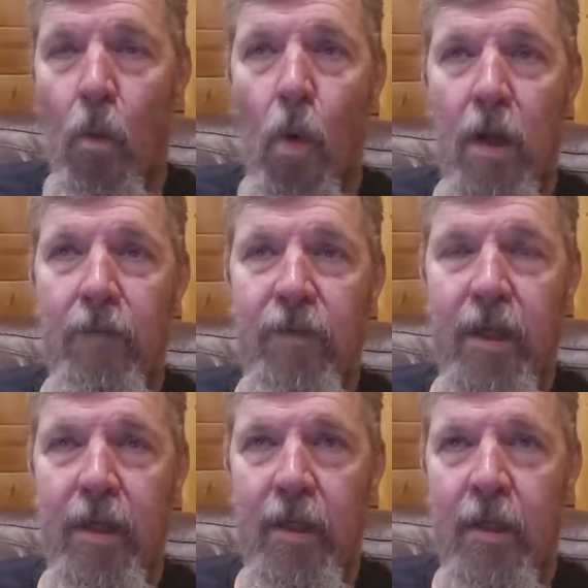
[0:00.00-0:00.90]
one of
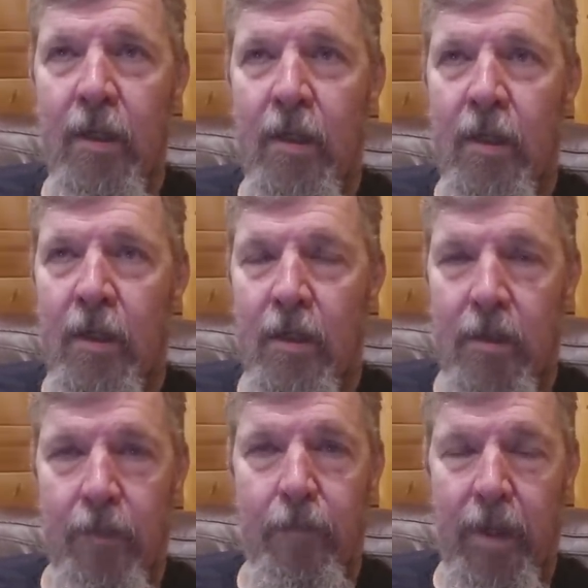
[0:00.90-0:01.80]
the
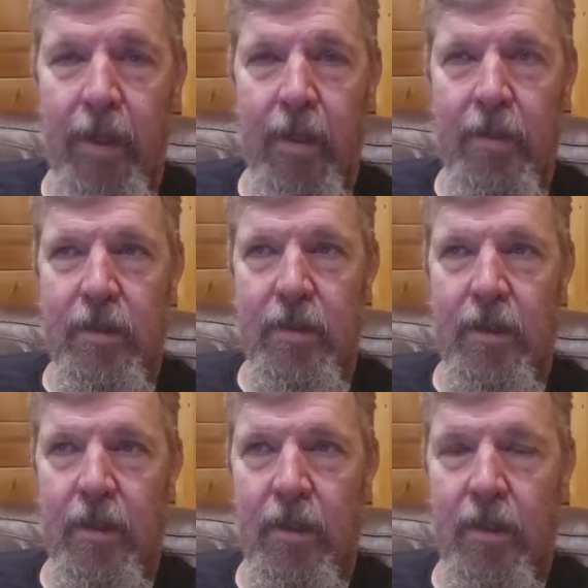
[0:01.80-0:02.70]

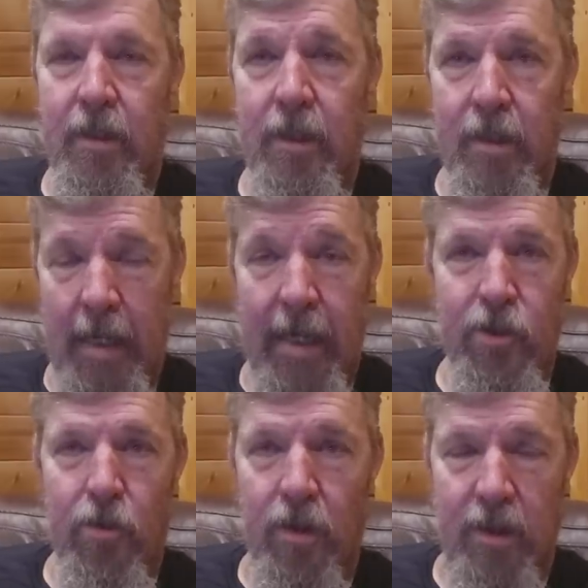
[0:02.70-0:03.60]
biggest
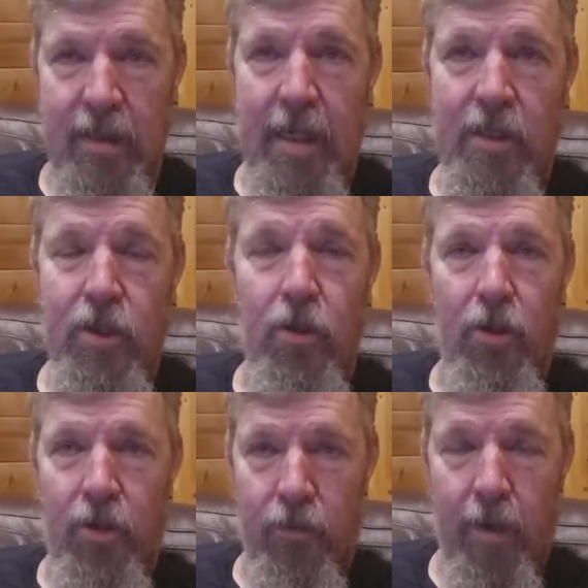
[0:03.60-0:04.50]
natural
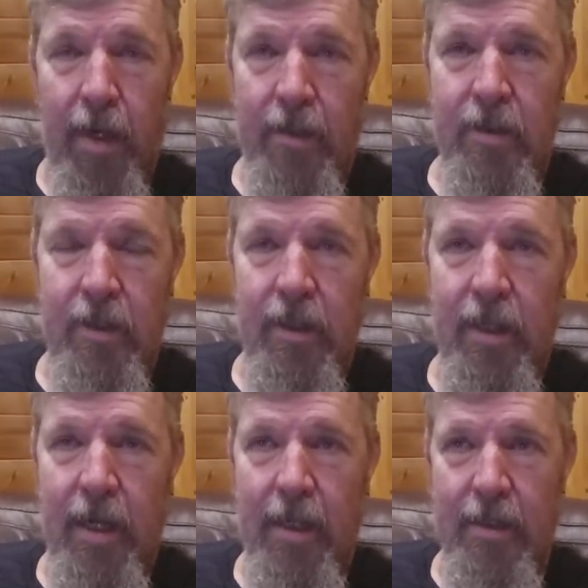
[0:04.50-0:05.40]
disaster threats in the
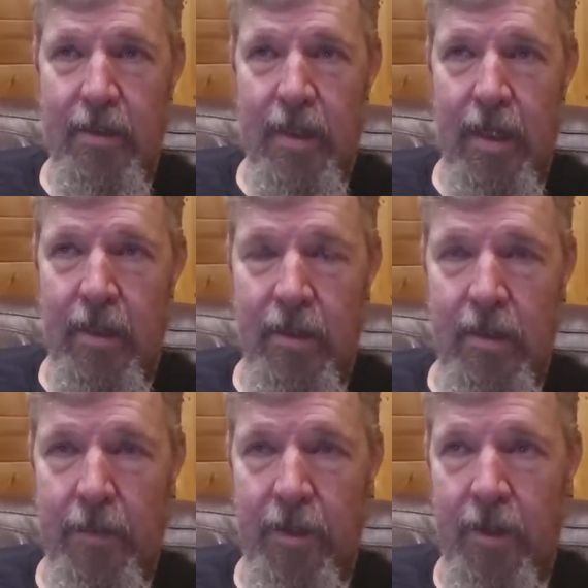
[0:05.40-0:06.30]
United
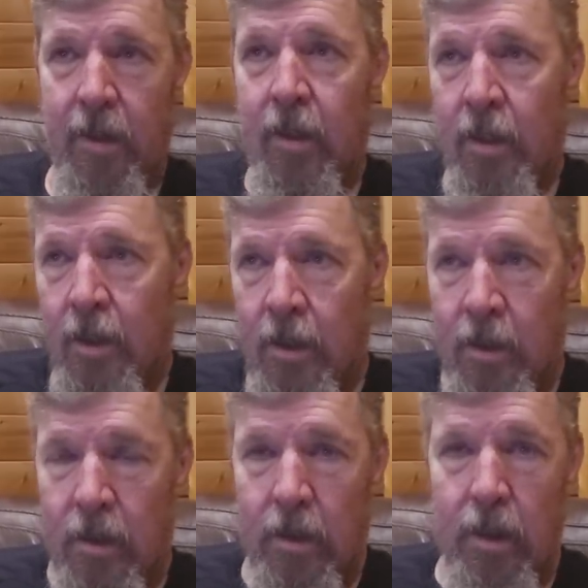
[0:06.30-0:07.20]
States. I mean,
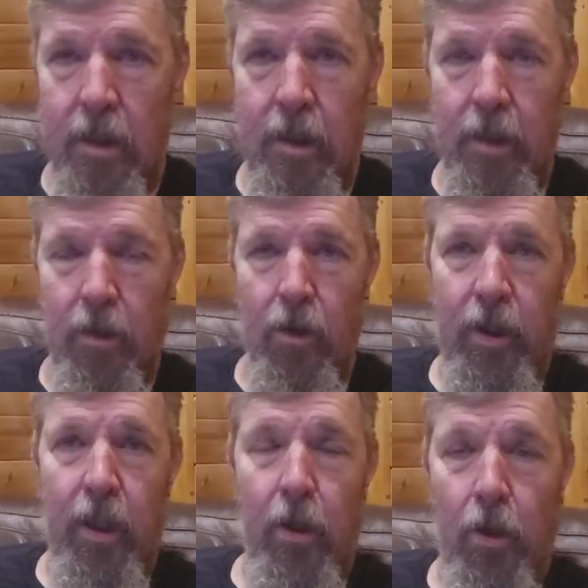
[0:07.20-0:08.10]
you
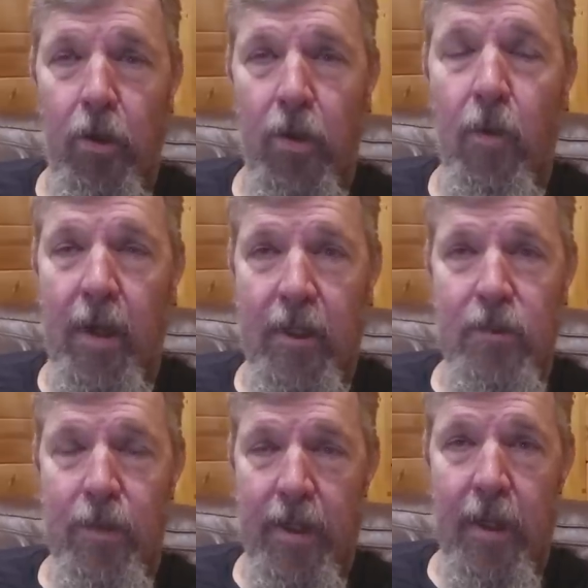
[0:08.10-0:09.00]
look at
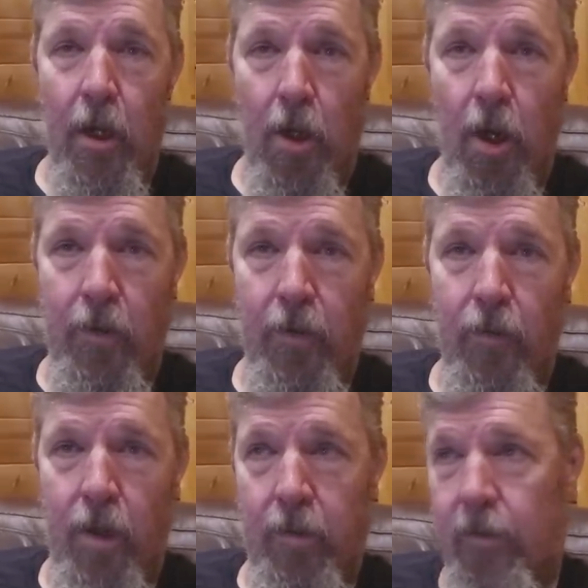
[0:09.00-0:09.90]
earthquakes being our other
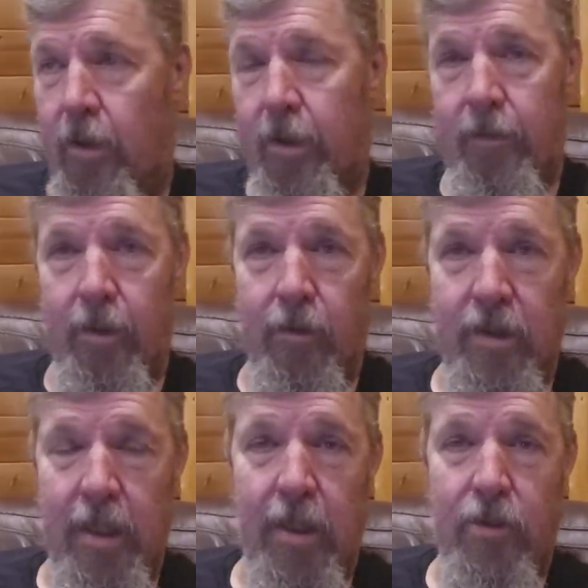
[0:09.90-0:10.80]
one, right? You know,
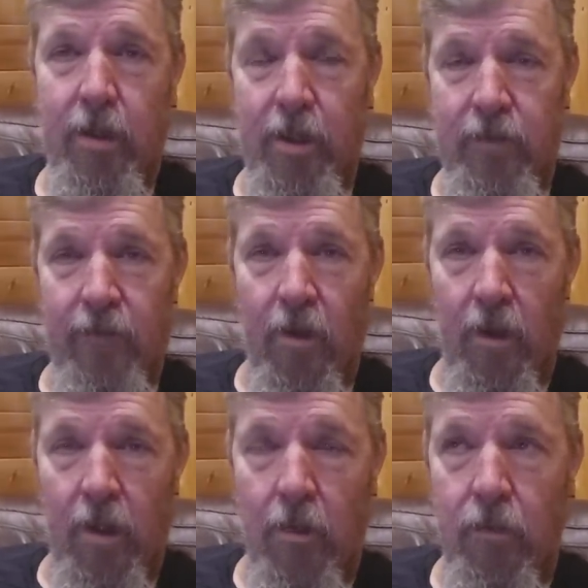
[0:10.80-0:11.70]
San Andreas
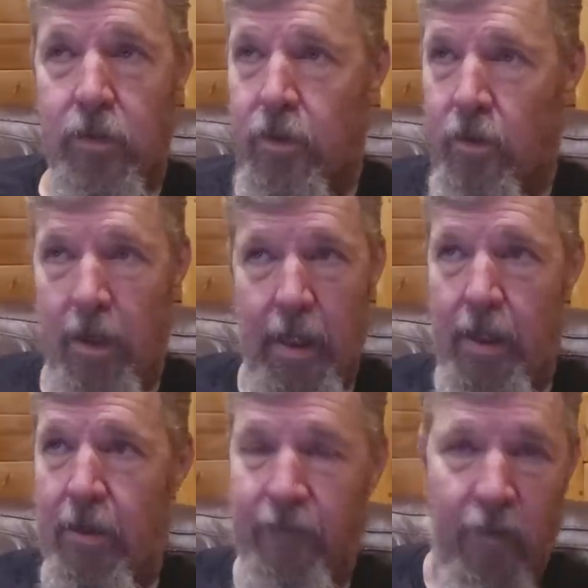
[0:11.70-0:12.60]
Fault goes, or
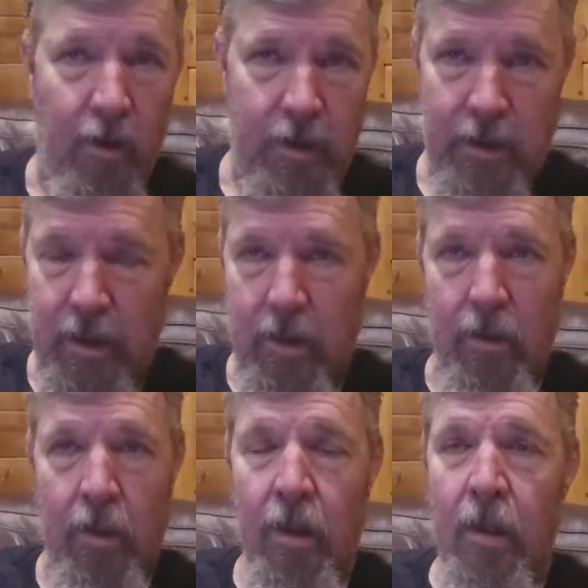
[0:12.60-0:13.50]
any of the faults that
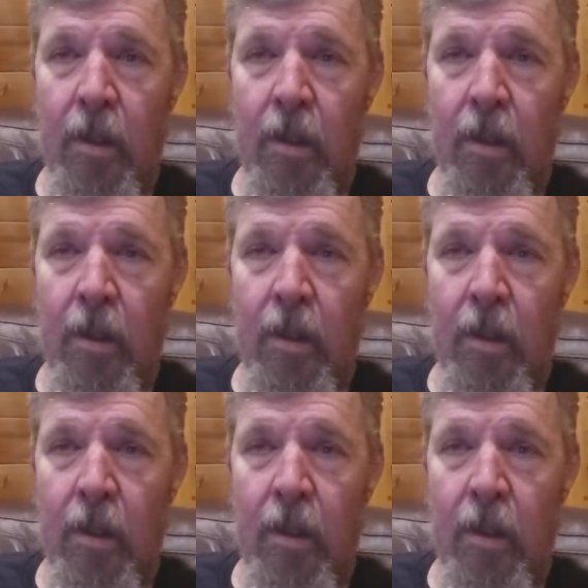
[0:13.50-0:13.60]
are